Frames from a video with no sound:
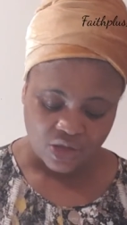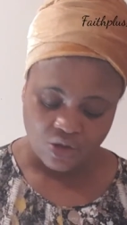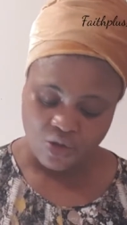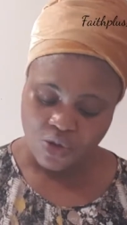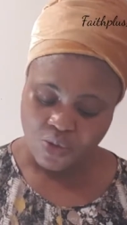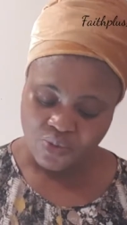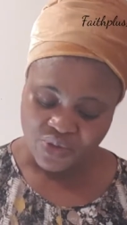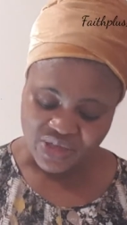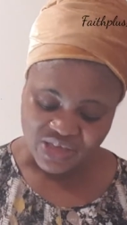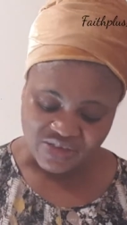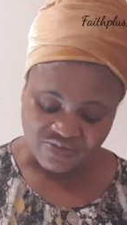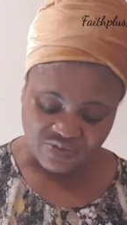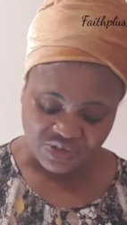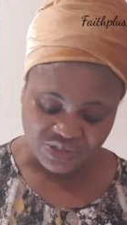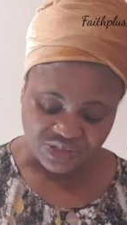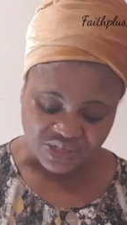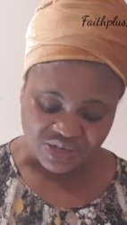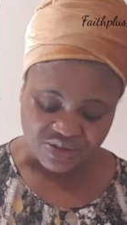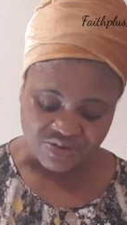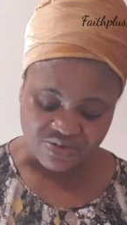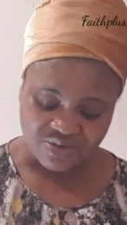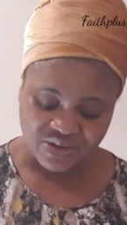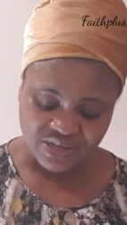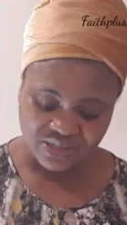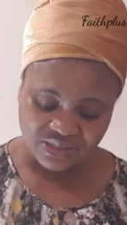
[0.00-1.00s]
God will give us
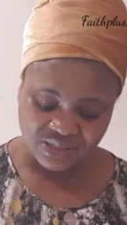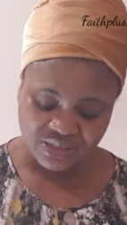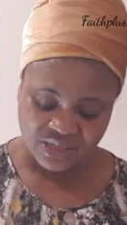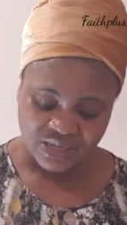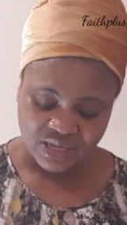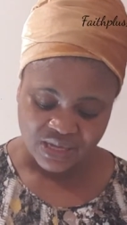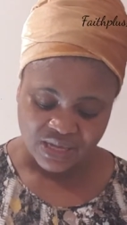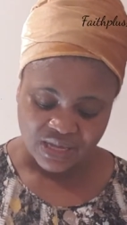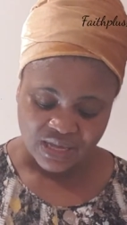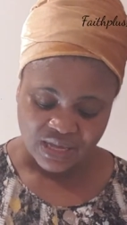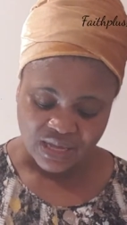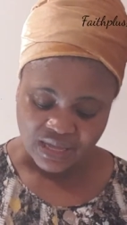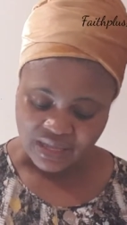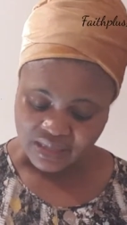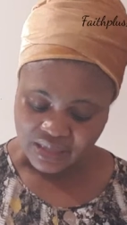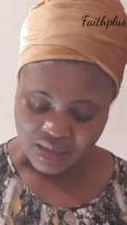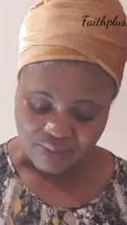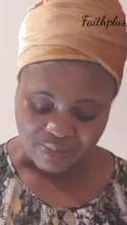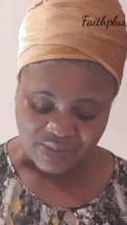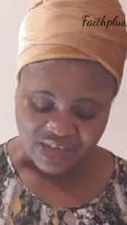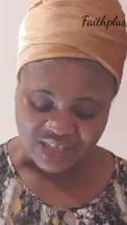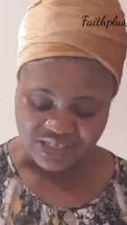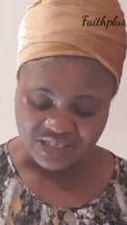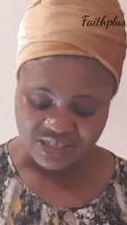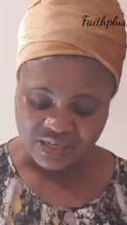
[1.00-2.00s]
the grace in
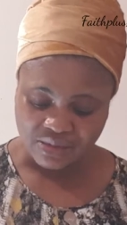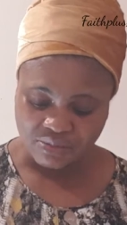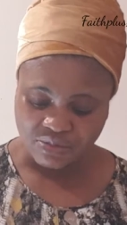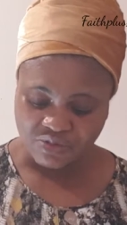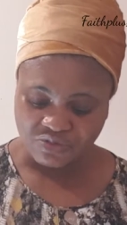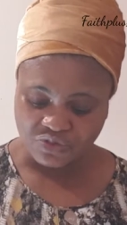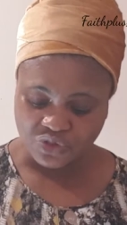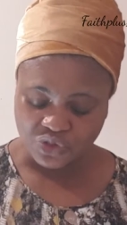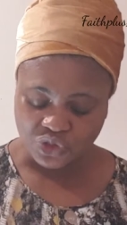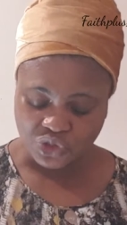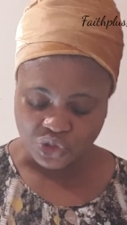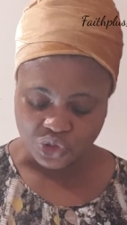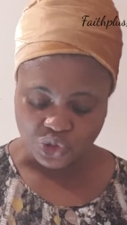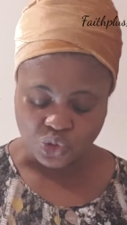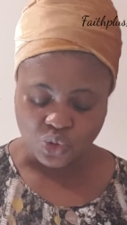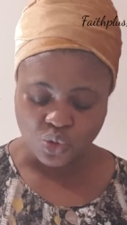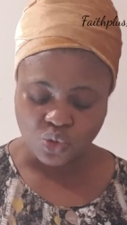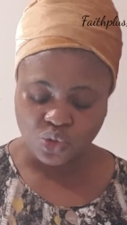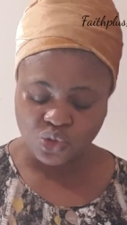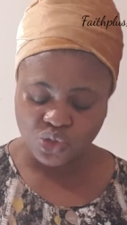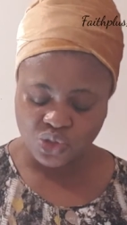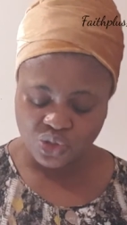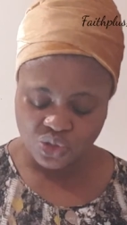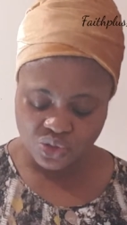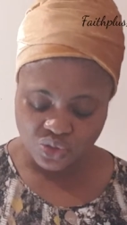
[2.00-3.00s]
the mighty name of Jesus to
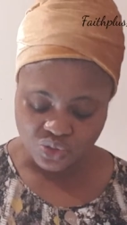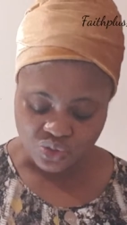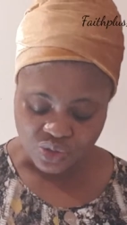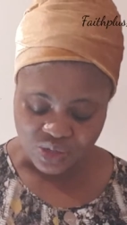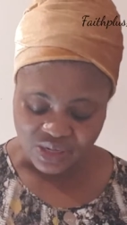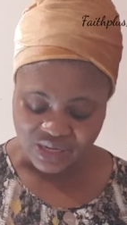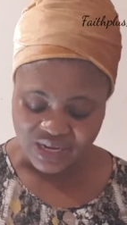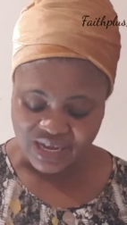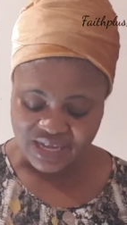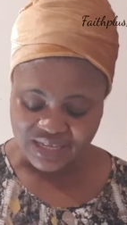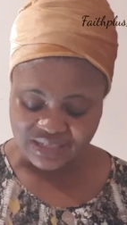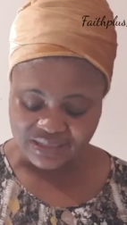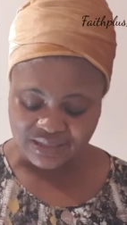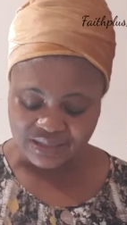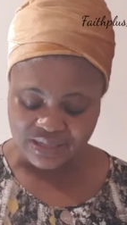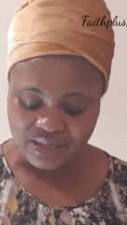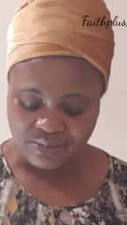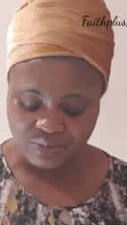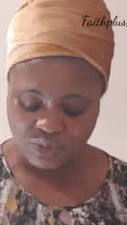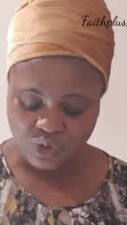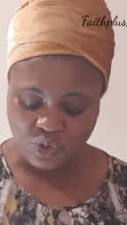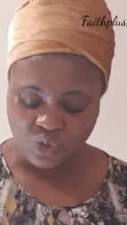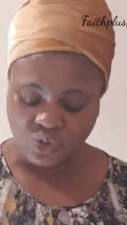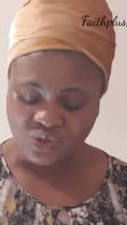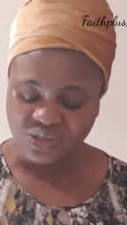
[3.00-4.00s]
continue to declare his
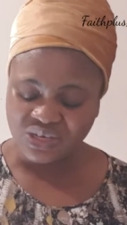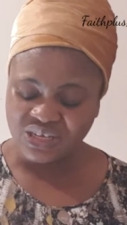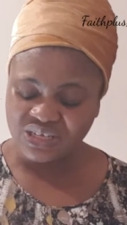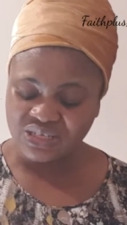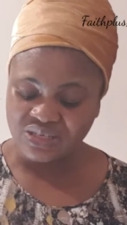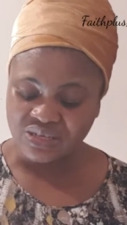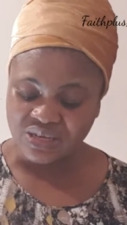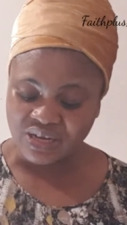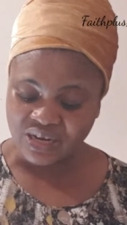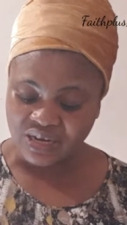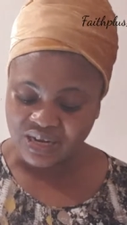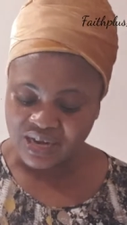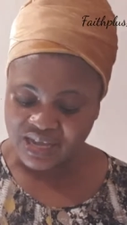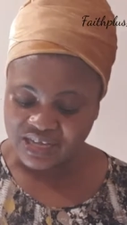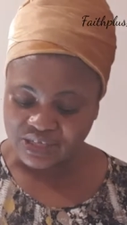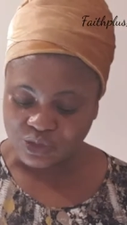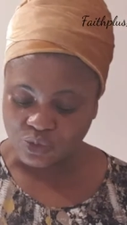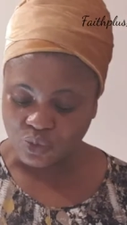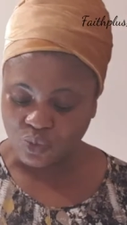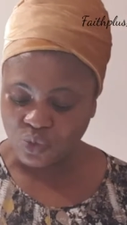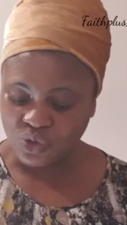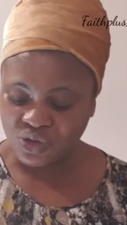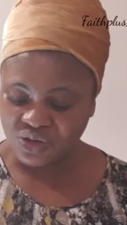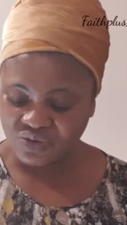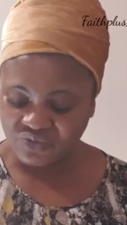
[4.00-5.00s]
name, to continue to declare
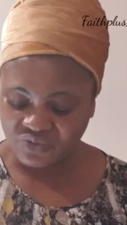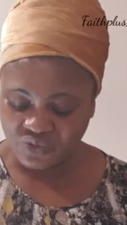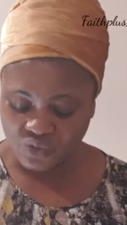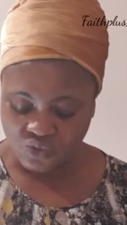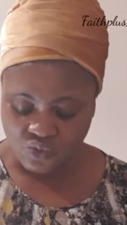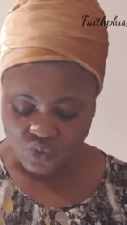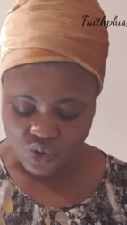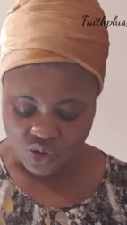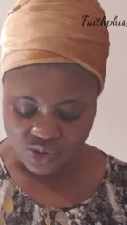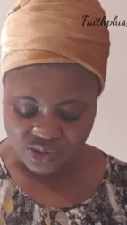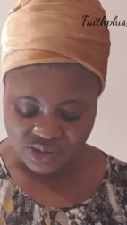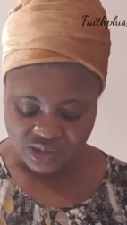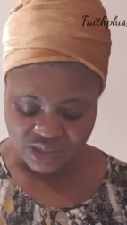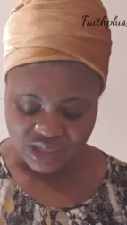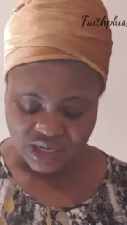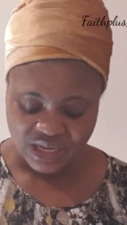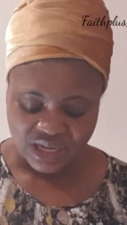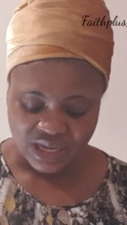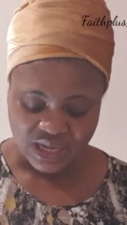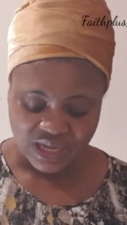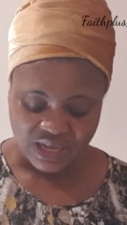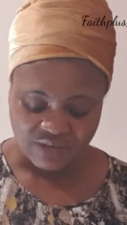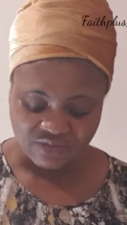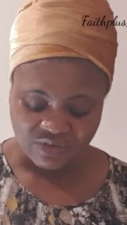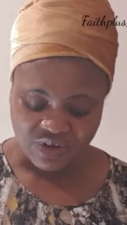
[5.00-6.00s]
his wonderful works,
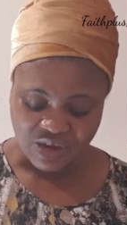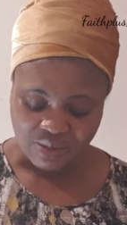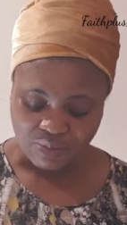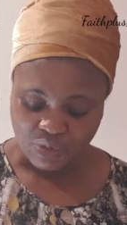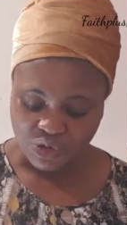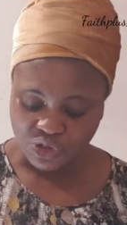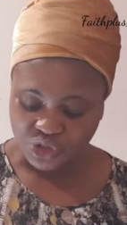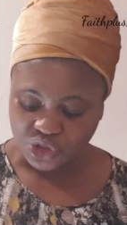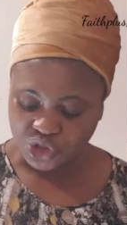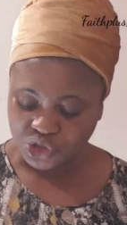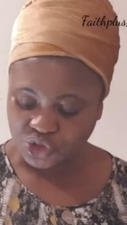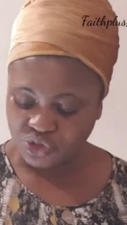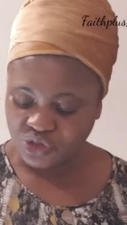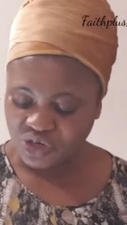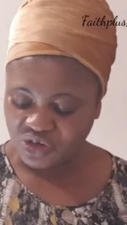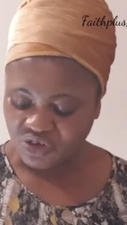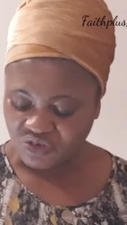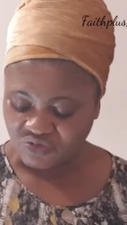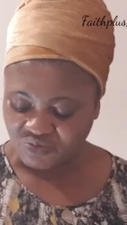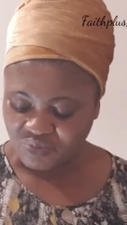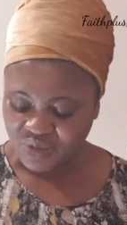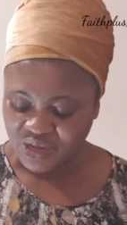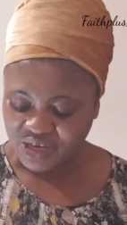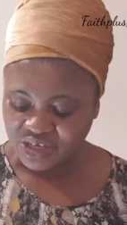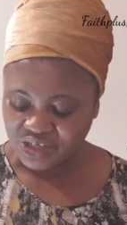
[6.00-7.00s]
even among the children
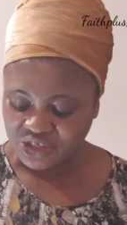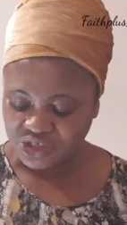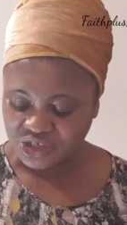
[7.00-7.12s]
of men